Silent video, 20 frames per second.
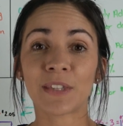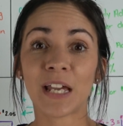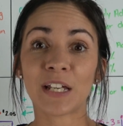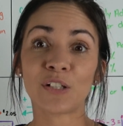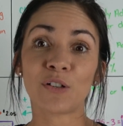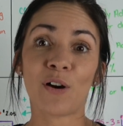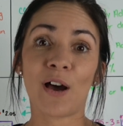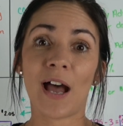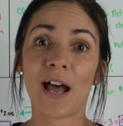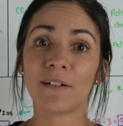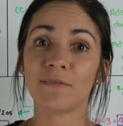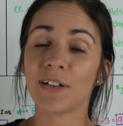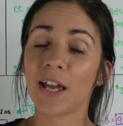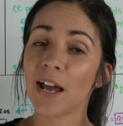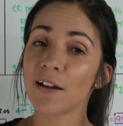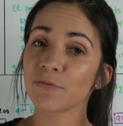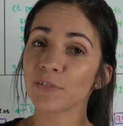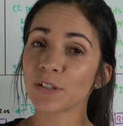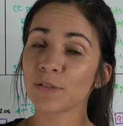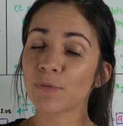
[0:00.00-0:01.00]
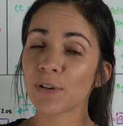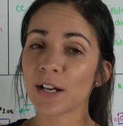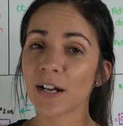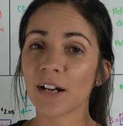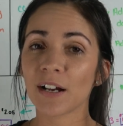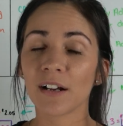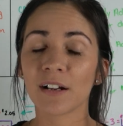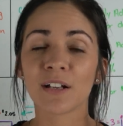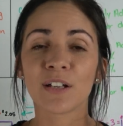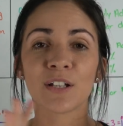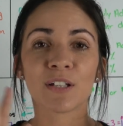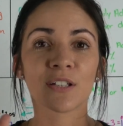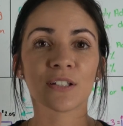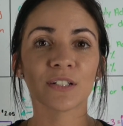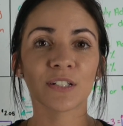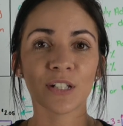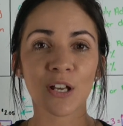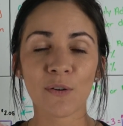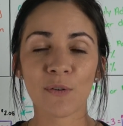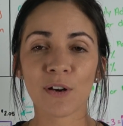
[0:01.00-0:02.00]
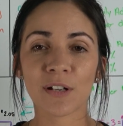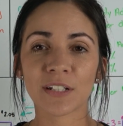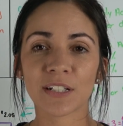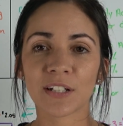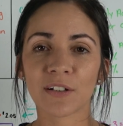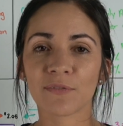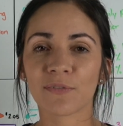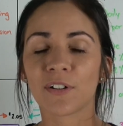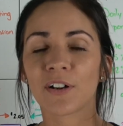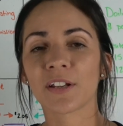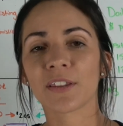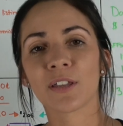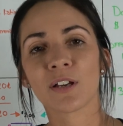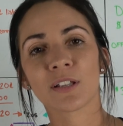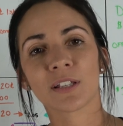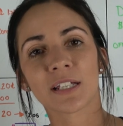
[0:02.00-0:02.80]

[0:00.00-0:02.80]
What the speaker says: that you'll have everywhere, so on and so forth.